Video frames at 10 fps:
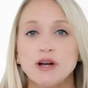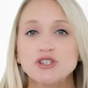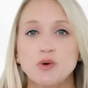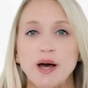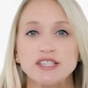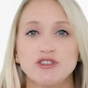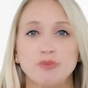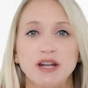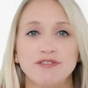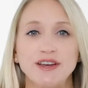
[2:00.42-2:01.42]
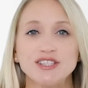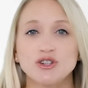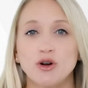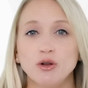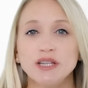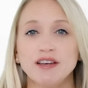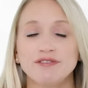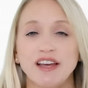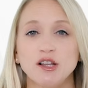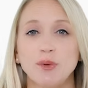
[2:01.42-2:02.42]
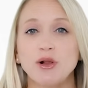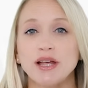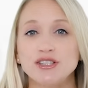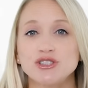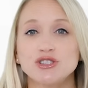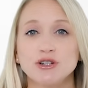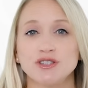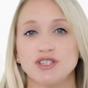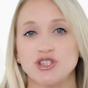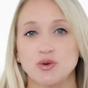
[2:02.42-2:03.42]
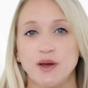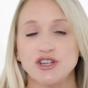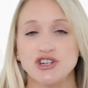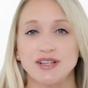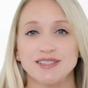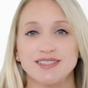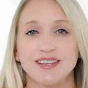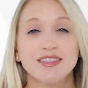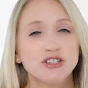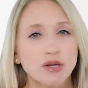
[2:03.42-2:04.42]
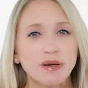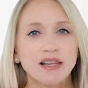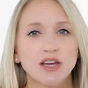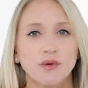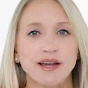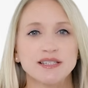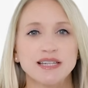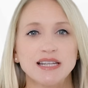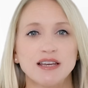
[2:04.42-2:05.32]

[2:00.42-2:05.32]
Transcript: Retroactive benefits are only available in certain situations. They're typically granted